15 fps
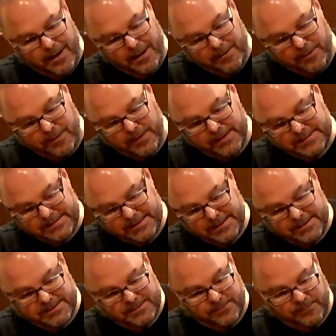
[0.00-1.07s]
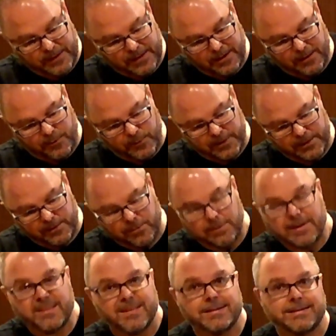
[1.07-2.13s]
This is very critical
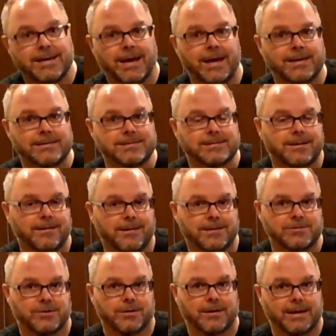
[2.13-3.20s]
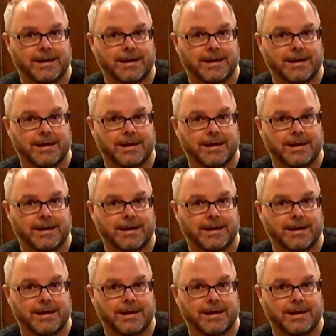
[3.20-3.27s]
in the taste that you're going